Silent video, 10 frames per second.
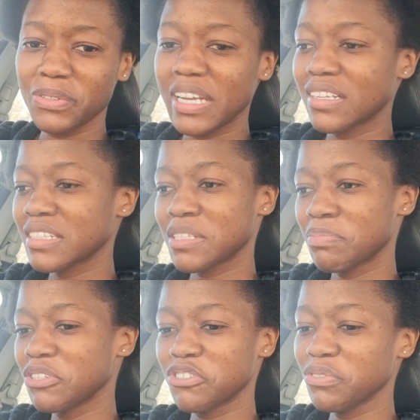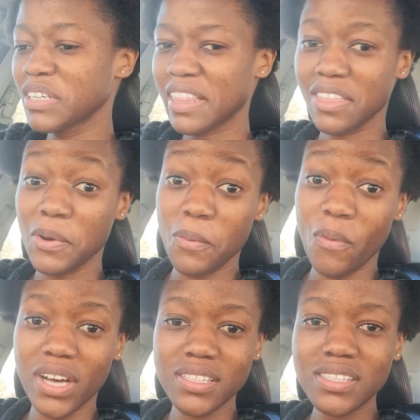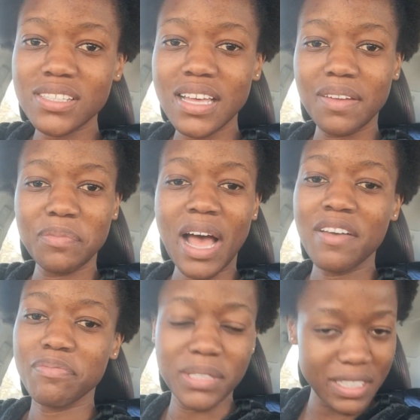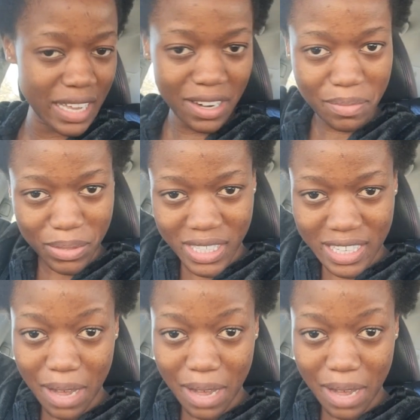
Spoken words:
It's been driven, I think, once, and I've been hella busy.